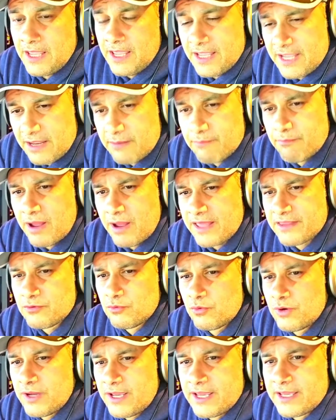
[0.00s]
And by the
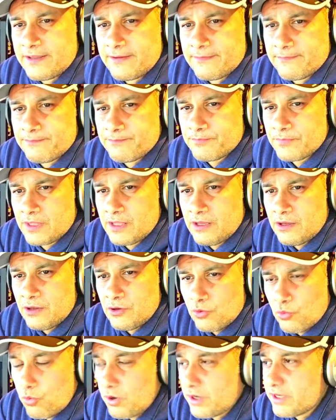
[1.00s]
way,
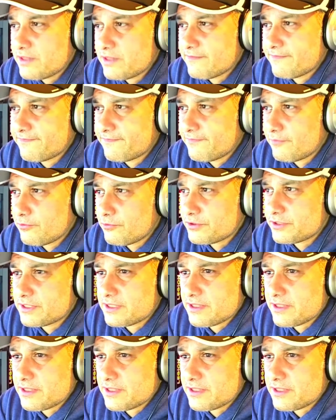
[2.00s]
one of the first